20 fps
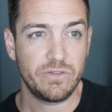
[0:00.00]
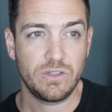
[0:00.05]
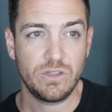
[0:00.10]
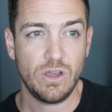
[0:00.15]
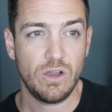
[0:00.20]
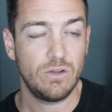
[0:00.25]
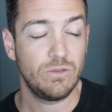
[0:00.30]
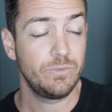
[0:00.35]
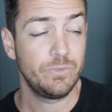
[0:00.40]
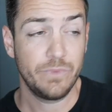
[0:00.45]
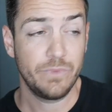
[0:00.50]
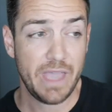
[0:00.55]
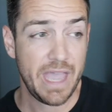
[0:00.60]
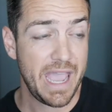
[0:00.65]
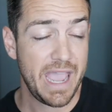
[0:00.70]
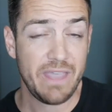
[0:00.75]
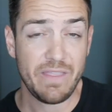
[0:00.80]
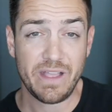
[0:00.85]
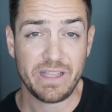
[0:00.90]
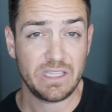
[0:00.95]
So
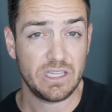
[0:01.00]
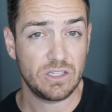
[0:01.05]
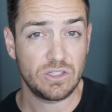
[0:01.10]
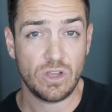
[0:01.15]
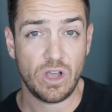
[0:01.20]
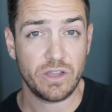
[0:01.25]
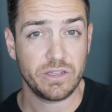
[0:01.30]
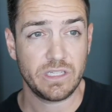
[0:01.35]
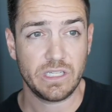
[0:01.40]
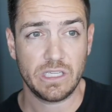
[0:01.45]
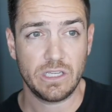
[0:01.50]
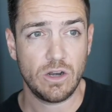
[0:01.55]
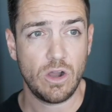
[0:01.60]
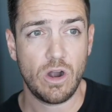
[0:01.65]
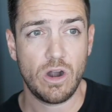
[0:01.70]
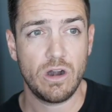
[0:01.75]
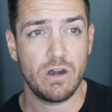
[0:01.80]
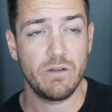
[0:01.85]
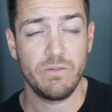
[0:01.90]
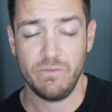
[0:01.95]
A, that's exhausting and
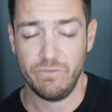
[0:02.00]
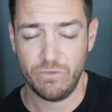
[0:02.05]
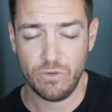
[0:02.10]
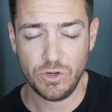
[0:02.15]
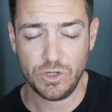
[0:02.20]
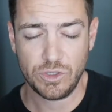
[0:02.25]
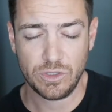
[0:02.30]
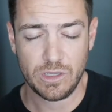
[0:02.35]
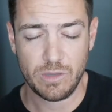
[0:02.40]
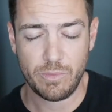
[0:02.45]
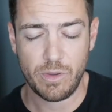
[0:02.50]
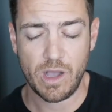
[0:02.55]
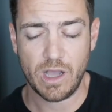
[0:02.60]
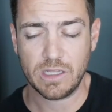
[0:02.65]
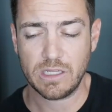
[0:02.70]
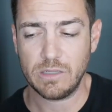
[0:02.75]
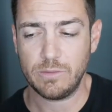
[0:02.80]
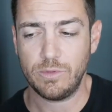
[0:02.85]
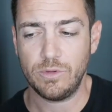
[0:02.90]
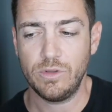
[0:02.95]
hard, virtually
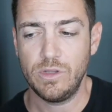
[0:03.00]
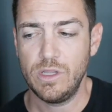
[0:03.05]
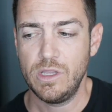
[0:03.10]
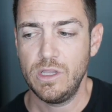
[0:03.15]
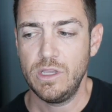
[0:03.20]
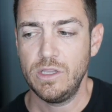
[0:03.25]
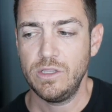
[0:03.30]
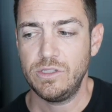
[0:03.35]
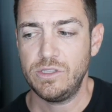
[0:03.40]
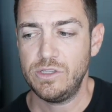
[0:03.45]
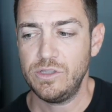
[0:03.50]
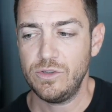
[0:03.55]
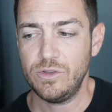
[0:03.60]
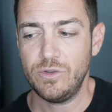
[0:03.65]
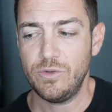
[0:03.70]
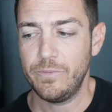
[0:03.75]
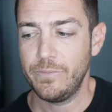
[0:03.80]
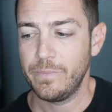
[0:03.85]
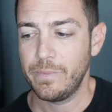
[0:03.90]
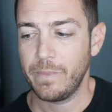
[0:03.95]
impossible.
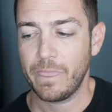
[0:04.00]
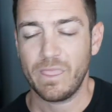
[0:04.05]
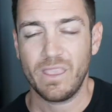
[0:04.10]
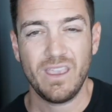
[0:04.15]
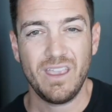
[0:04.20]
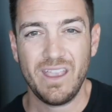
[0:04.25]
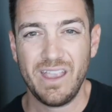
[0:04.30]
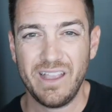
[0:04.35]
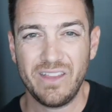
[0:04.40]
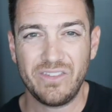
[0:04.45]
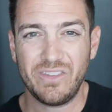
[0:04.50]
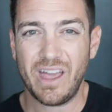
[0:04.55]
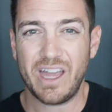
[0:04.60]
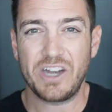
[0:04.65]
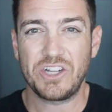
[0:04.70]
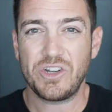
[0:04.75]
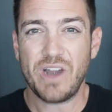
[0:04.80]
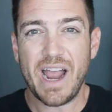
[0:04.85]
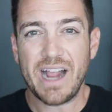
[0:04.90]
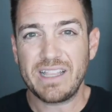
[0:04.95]
Two, it's not
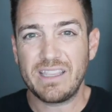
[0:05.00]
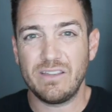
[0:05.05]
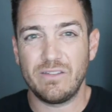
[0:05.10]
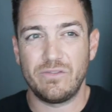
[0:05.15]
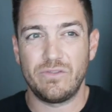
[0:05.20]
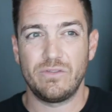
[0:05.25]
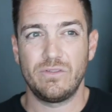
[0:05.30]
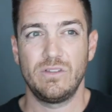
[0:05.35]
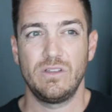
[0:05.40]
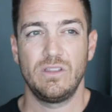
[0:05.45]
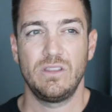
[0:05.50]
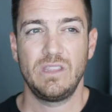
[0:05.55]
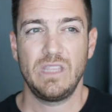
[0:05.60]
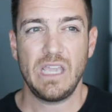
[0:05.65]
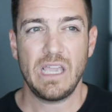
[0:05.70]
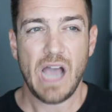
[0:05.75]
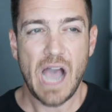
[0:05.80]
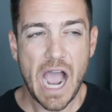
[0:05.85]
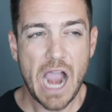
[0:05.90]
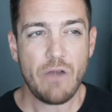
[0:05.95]
attractive.
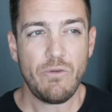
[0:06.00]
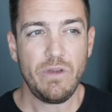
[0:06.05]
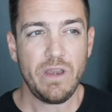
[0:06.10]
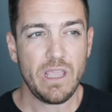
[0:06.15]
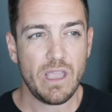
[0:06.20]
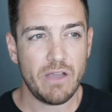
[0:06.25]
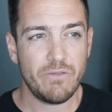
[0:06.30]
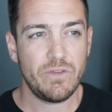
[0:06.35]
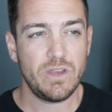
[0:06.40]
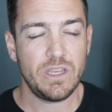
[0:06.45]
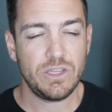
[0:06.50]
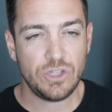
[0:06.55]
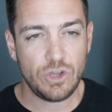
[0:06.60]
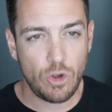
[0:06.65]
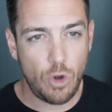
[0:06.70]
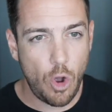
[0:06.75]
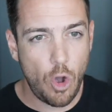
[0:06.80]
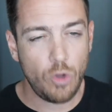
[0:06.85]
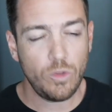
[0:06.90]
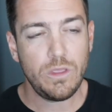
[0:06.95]
The irony of it is
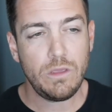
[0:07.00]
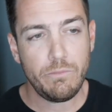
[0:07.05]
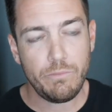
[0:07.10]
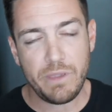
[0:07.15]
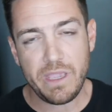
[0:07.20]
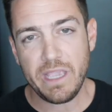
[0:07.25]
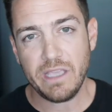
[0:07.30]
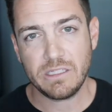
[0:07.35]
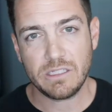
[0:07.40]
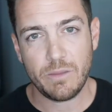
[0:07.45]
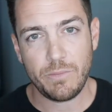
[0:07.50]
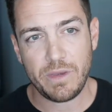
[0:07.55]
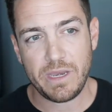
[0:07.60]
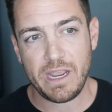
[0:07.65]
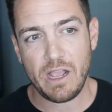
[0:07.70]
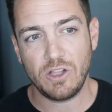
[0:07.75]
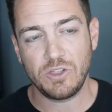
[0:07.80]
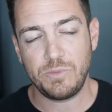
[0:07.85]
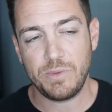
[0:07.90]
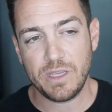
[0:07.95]
you're only being
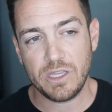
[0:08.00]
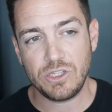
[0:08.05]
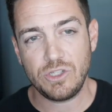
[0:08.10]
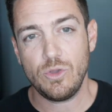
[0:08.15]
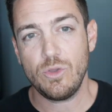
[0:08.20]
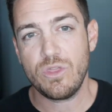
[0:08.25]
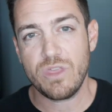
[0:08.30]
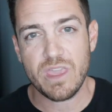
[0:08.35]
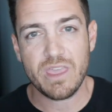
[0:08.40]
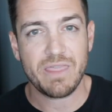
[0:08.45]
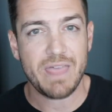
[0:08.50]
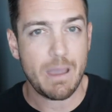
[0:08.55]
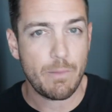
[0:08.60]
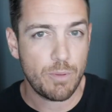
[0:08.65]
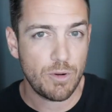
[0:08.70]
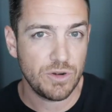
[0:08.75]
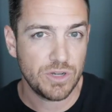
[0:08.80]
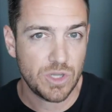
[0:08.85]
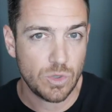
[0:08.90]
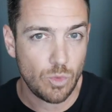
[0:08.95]
somebody else because you think
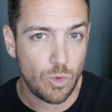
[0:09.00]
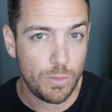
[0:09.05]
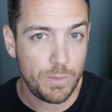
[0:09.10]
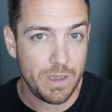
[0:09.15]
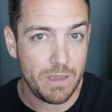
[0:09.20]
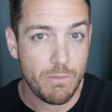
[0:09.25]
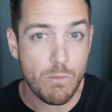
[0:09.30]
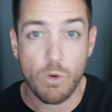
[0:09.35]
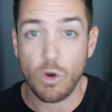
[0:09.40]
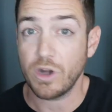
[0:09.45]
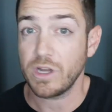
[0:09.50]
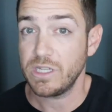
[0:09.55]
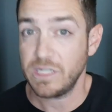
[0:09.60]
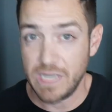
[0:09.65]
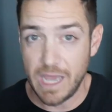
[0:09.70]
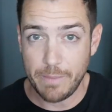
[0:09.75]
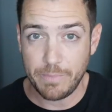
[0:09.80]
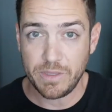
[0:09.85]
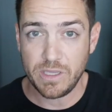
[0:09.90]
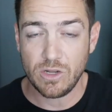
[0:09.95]
that person will be more
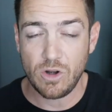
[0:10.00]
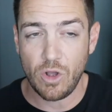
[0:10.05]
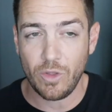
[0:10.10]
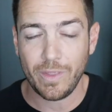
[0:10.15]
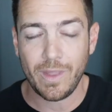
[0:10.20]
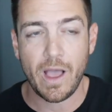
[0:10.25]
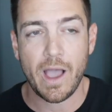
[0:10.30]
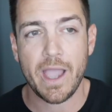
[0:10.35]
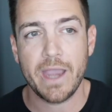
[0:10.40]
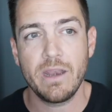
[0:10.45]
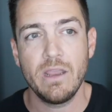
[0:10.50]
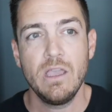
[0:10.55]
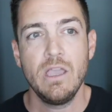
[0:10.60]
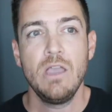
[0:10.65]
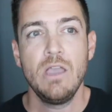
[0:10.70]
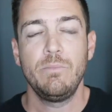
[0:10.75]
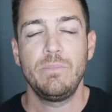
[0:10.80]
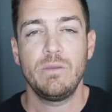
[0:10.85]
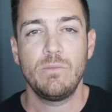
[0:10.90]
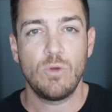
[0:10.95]
accepted online,
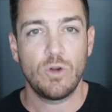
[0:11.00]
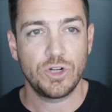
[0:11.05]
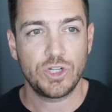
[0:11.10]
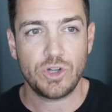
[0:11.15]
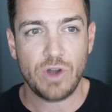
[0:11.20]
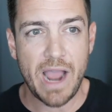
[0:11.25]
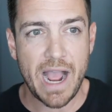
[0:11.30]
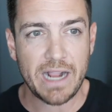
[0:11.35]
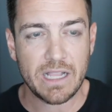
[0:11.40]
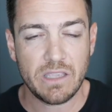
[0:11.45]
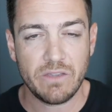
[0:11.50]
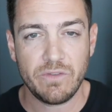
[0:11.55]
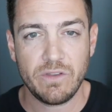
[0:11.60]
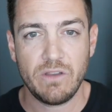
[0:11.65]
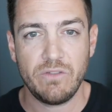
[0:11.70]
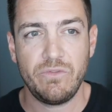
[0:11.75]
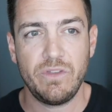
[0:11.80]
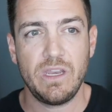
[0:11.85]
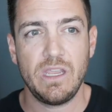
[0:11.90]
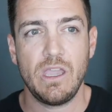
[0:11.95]
be more attractive
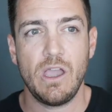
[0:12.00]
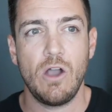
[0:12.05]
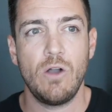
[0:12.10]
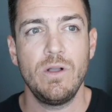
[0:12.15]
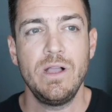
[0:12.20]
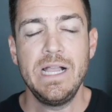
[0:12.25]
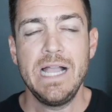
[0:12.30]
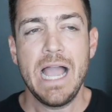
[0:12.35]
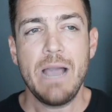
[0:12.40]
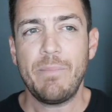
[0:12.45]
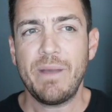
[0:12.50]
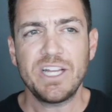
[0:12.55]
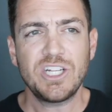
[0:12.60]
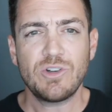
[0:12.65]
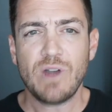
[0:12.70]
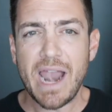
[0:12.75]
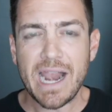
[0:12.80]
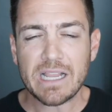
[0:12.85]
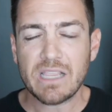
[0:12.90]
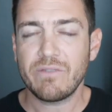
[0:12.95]
in a video. And by
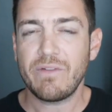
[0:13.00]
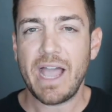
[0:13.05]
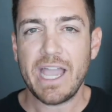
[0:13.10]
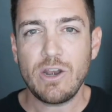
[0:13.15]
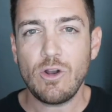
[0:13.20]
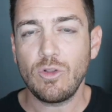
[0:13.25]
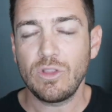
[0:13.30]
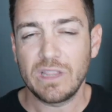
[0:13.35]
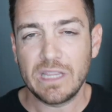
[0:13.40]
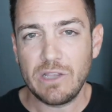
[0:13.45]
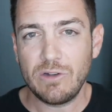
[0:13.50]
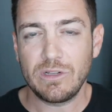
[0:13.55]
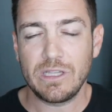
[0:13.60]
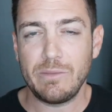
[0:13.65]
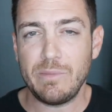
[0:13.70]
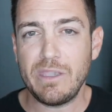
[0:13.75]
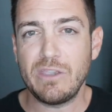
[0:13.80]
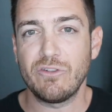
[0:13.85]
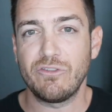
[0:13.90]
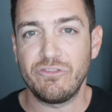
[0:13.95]
attractive, I don't
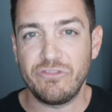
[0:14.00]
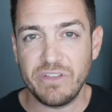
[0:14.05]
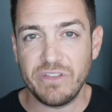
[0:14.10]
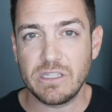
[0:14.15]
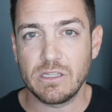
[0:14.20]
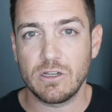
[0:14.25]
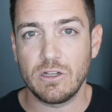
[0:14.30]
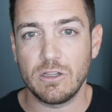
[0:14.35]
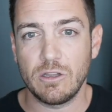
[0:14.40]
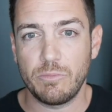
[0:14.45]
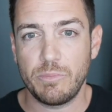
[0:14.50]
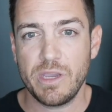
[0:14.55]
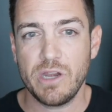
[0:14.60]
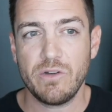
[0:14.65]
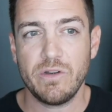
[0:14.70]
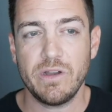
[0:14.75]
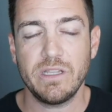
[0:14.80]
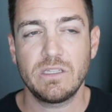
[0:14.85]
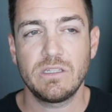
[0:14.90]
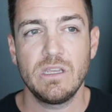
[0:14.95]
literally mean your physical
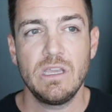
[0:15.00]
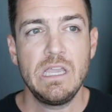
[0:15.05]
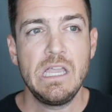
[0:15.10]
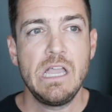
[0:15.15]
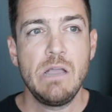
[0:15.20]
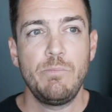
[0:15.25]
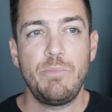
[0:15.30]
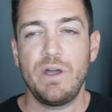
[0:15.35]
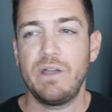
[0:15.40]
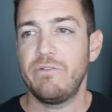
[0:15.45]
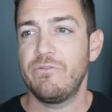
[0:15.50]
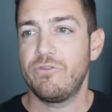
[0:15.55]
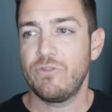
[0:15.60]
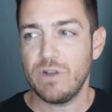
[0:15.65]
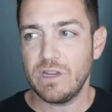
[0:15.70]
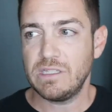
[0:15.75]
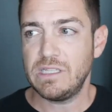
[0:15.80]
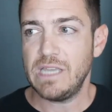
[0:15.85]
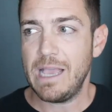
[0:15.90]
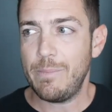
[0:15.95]
appearance. But
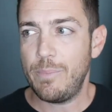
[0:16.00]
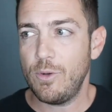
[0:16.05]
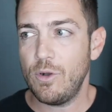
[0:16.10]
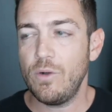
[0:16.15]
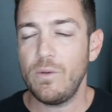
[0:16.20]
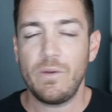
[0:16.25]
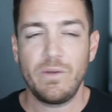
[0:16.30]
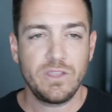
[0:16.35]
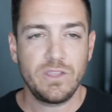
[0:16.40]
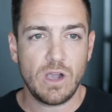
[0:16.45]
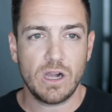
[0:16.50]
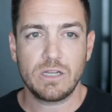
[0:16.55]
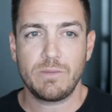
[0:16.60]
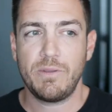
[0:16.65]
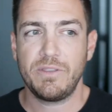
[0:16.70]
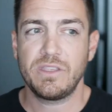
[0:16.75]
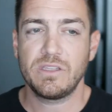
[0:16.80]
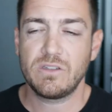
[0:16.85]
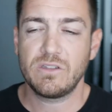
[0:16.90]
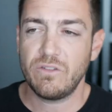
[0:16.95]
for example, we talked
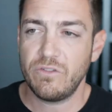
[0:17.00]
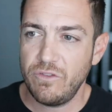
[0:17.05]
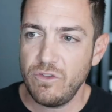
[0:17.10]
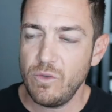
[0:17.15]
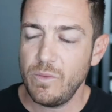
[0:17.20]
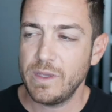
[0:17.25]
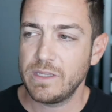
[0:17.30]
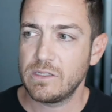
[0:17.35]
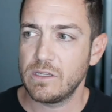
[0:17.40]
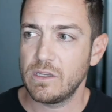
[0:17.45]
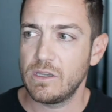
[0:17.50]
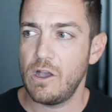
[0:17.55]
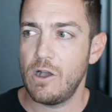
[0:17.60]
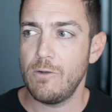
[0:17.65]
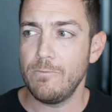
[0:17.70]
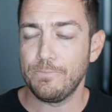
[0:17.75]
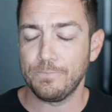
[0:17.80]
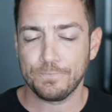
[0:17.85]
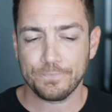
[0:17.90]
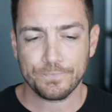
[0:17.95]
about this a few weeks
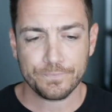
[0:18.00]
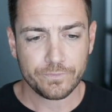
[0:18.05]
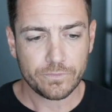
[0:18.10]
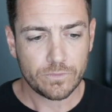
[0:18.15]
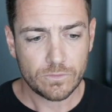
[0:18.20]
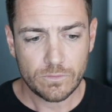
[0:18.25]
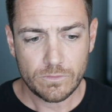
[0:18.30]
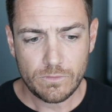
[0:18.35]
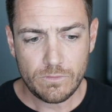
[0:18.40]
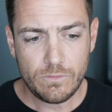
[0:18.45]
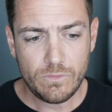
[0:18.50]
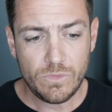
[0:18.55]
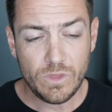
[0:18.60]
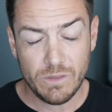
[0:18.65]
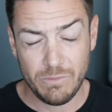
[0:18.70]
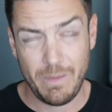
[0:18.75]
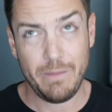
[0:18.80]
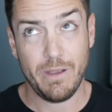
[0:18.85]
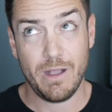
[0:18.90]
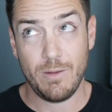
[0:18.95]
ago,
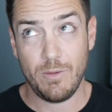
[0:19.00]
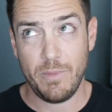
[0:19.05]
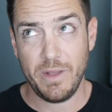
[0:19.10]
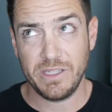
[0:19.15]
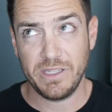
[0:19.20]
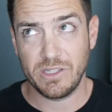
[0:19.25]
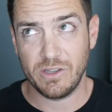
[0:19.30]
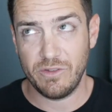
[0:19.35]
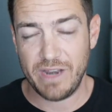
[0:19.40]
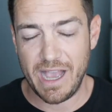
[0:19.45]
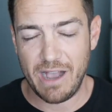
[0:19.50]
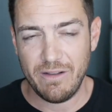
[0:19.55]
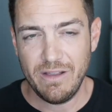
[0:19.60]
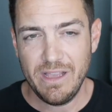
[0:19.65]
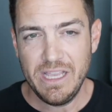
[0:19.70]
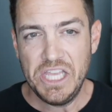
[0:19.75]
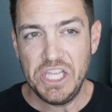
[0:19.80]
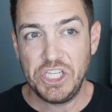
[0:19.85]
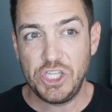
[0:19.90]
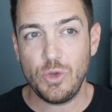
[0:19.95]
maybe a couple months ago now.
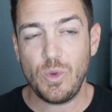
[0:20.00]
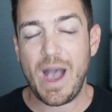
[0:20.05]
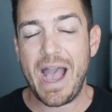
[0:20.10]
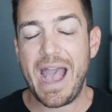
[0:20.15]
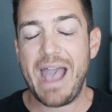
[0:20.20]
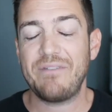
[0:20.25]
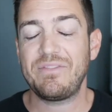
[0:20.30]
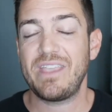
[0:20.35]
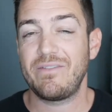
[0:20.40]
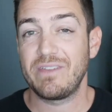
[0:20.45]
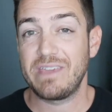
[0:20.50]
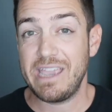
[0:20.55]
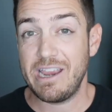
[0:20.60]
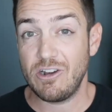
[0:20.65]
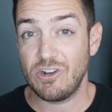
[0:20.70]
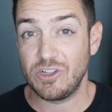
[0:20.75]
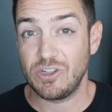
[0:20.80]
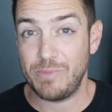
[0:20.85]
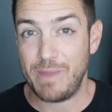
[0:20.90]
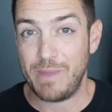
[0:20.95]
Do I have to have a
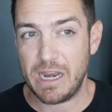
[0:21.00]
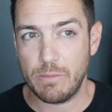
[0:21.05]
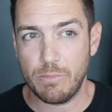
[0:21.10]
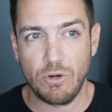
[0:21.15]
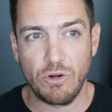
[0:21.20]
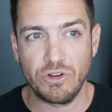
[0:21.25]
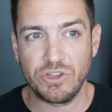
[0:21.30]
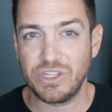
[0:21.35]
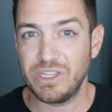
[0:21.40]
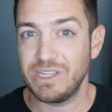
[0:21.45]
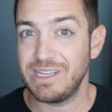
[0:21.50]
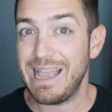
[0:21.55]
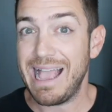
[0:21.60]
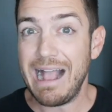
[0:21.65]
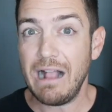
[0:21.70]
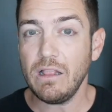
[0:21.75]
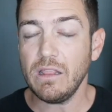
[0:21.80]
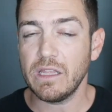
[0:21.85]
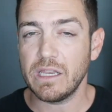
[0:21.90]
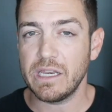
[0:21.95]
charismatic
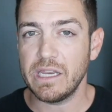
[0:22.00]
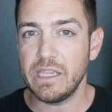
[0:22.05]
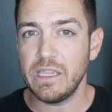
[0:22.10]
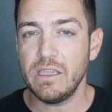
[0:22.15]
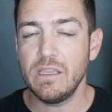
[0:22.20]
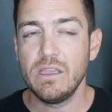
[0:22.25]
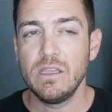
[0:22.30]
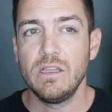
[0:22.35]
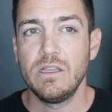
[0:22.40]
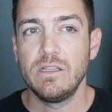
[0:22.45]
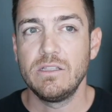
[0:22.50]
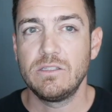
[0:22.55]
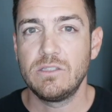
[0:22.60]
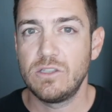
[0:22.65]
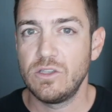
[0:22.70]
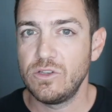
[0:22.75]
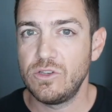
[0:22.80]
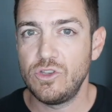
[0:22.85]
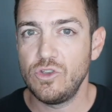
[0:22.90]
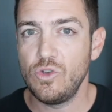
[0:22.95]
personality
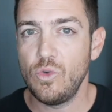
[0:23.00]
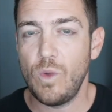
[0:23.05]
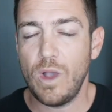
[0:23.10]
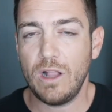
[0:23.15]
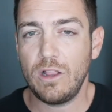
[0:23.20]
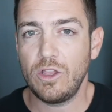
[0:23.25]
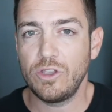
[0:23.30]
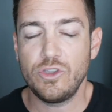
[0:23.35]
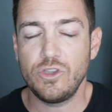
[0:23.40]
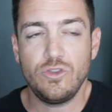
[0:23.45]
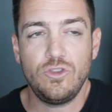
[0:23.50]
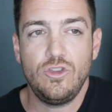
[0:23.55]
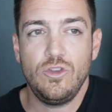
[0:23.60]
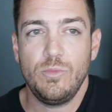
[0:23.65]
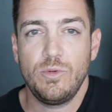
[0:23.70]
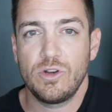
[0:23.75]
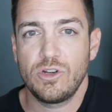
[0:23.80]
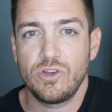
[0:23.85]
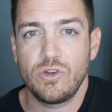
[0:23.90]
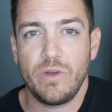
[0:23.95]
to do well on
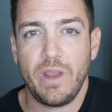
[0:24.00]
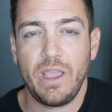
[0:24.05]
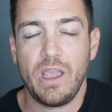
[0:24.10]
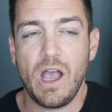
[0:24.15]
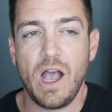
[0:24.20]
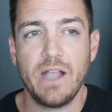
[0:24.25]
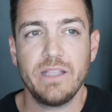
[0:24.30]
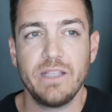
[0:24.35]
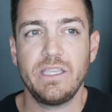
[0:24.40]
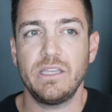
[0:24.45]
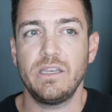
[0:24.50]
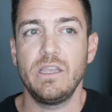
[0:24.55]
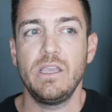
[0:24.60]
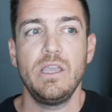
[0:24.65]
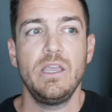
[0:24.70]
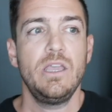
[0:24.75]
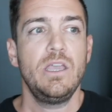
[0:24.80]
YouTube or to create content?